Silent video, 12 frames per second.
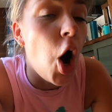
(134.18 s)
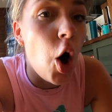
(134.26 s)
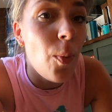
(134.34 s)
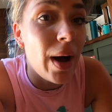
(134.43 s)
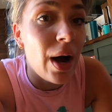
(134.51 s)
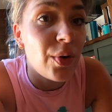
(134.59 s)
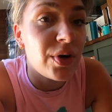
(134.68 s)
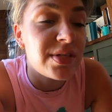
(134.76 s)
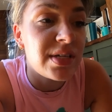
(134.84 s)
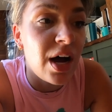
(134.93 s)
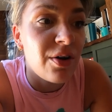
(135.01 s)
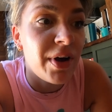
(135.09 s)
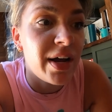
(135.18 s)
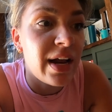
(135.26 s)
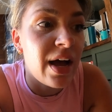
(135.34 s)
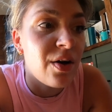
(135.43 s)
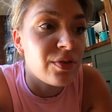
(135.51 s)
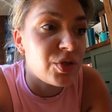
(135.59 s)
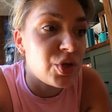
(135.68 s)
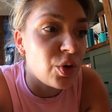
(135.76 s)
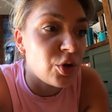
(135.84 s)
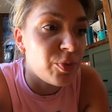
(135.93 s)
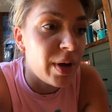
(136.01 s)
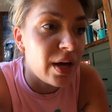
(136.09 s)
All power is cut right now. The
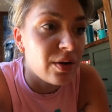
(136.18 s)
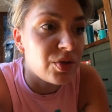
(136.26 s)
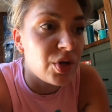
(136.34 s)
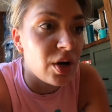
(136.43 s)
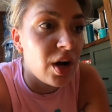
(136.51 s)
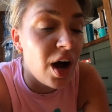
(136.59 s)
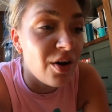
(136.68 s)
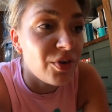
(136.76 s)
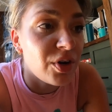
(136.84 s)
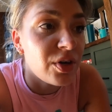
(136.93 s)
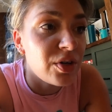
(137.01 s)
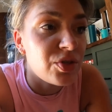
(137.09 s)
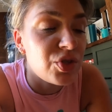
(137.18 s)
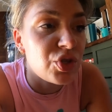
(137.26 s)
solar panels are covered.